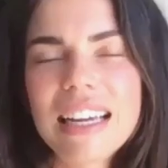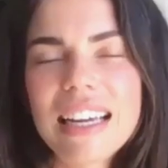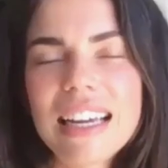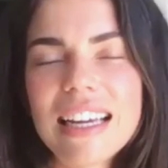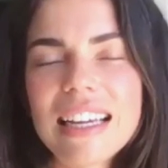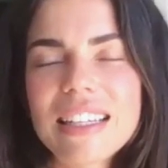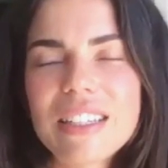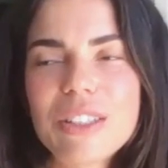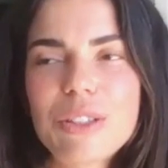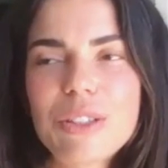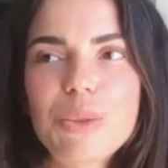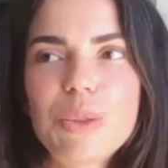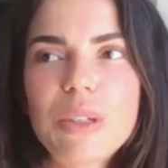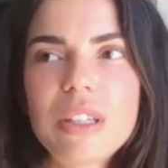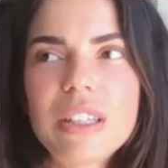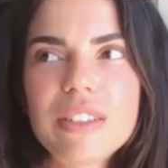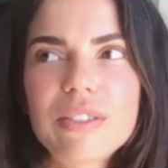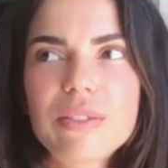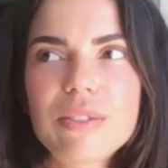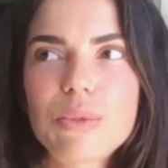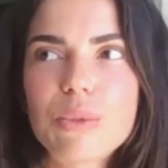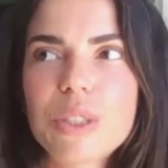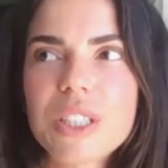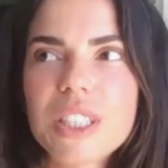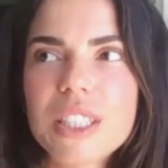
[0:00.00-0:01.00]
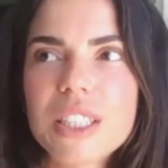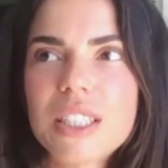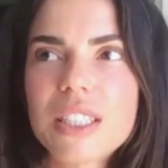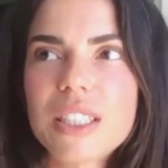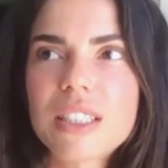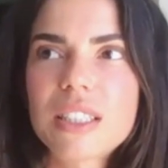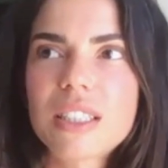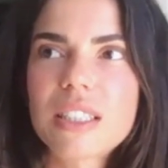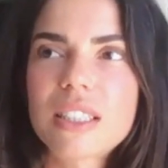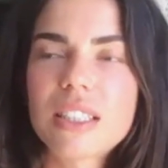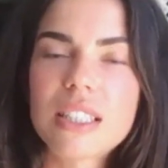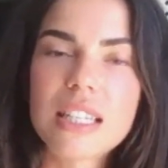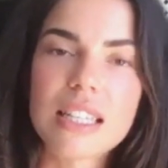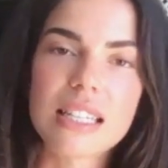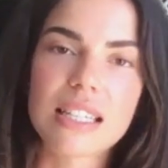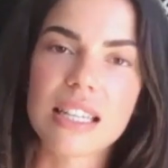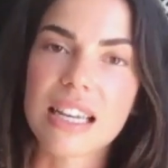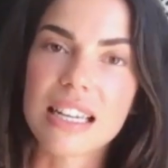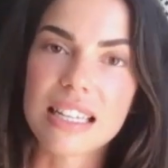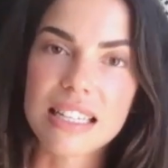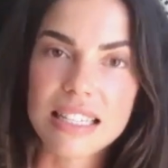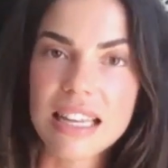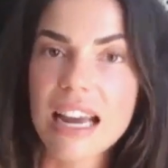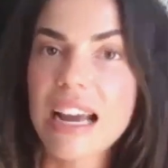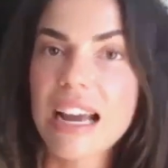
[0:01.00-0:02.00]
and to live with this
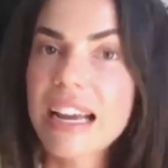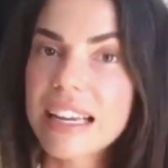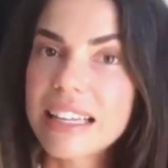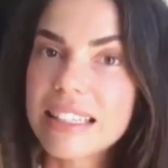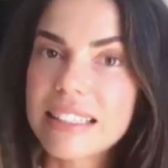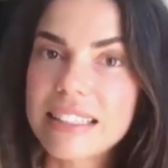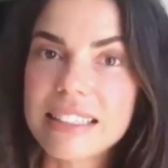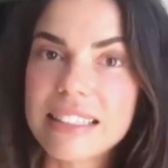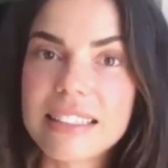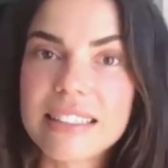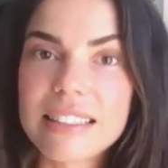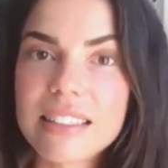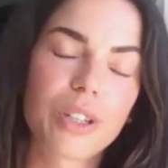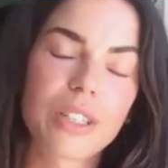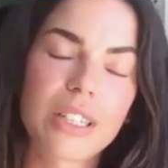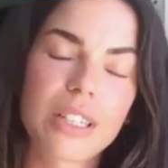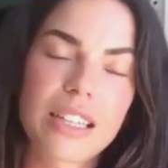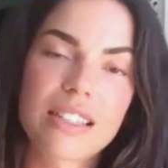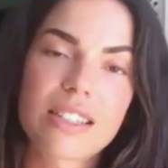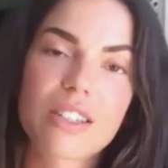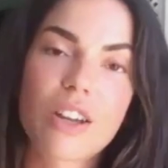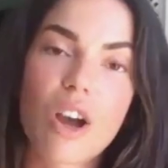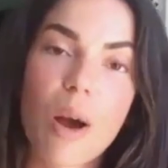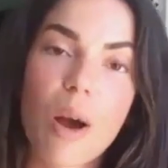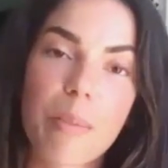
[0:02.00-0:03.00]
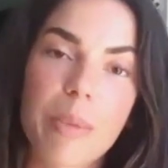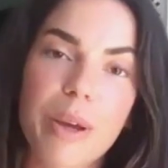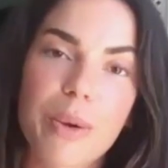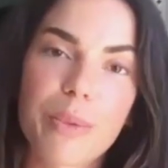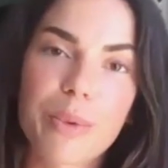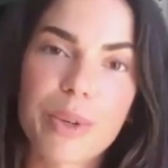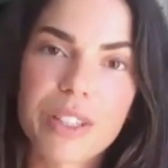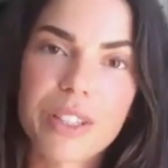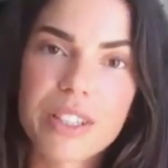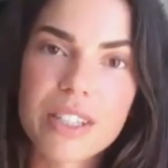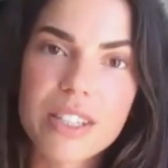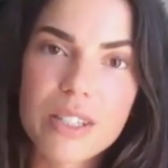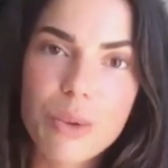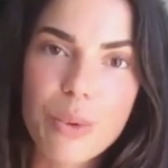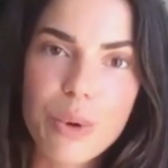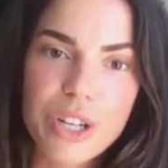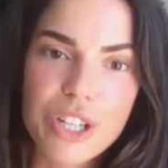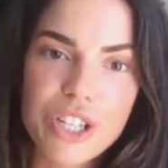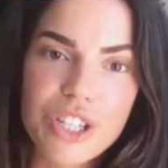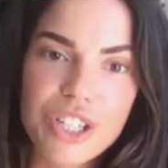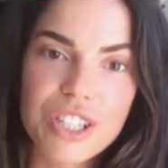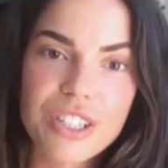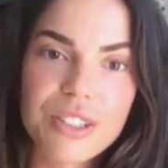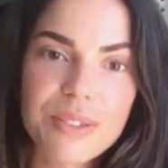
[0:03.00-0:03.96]
anxiety that's coming with this question.